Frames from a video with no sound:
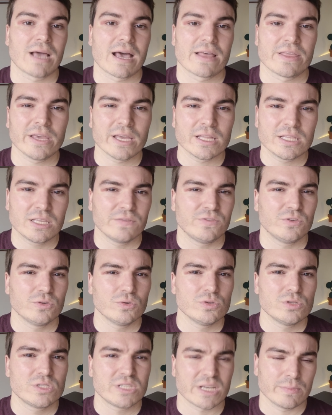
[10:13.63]
I think it gives
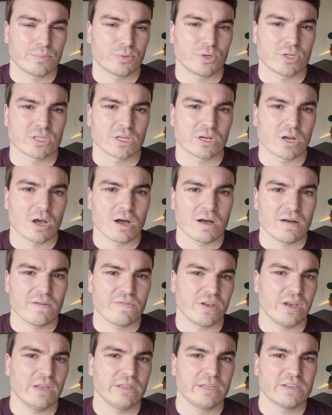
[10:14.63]
you 10% off
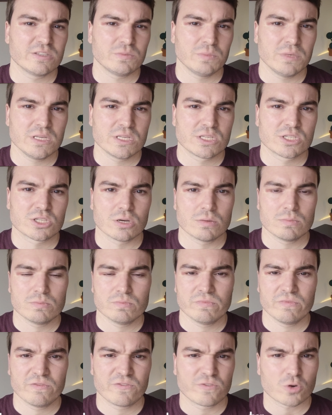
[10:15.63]
and gives me
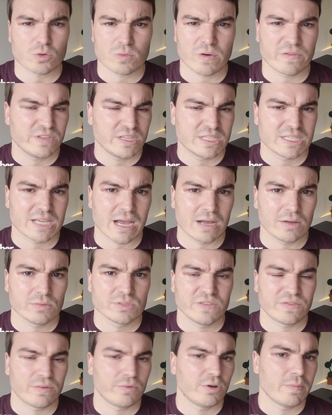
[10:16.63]
some form of discount
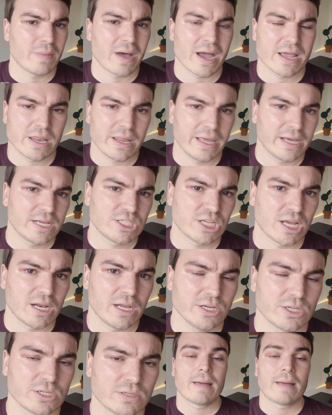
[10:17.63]
if I want to buy the next challenge.